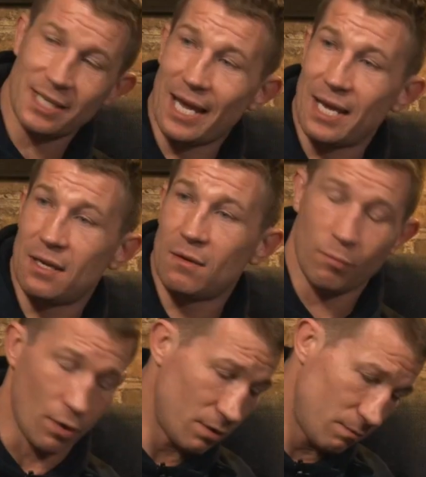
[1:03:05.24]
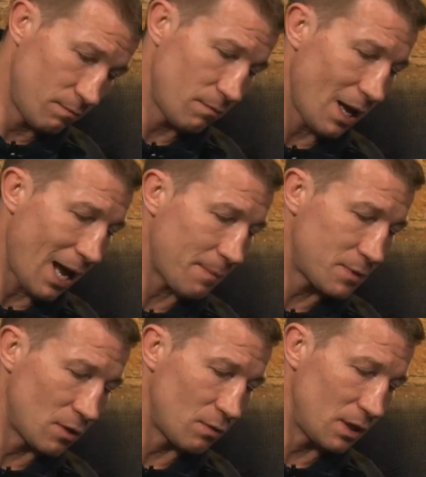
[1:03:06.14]
a ten, but
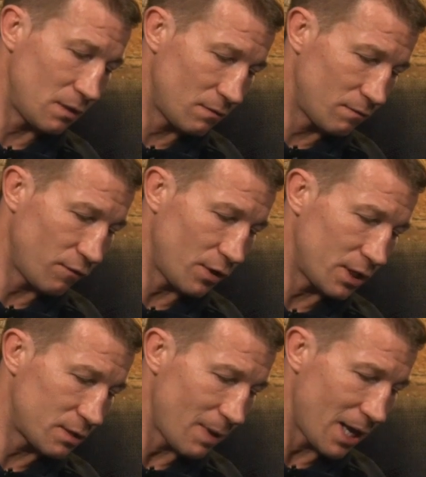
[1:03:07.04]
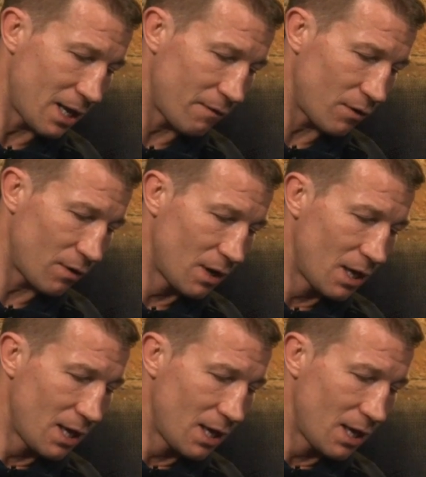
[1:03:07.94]
absolutely shows. funniest man ever.